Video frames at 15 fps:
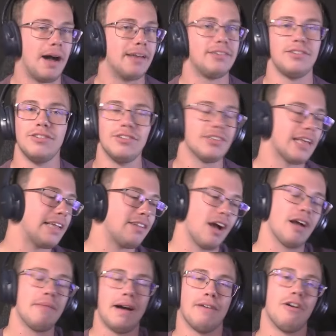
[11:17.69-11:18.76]
As soon as they talk
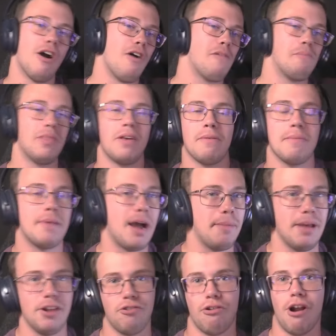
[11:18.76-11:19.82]
about rope, they remind
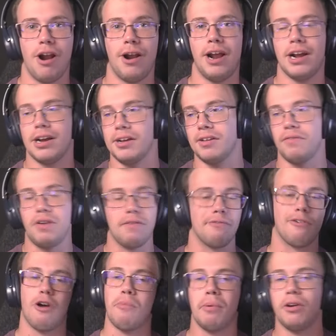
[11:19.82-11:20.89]
me of Terraria, because if you have
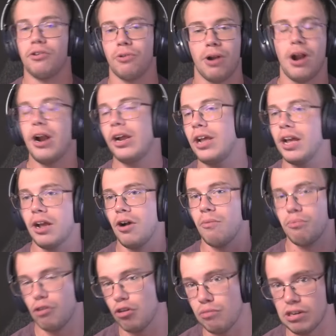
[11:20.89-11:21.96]
rope in Terraria, you can go
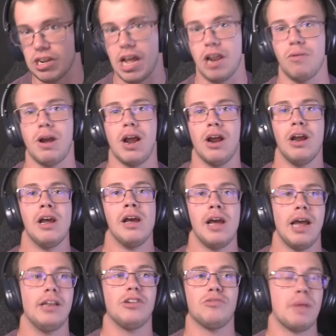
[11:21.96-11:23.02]
pretty much anywhere
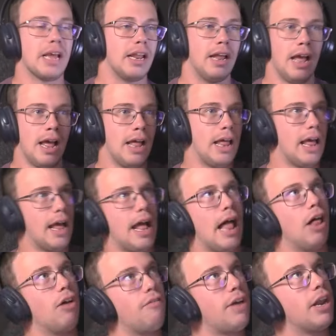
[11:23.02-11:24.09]
and just make it an
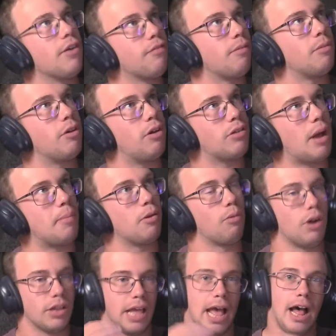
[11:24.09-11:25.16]
elevator from the top of the
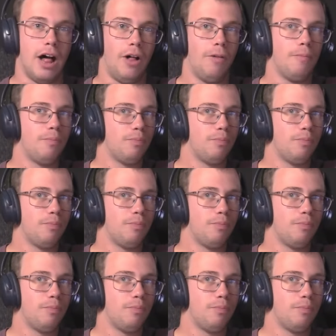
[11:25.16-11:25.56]
world to hell.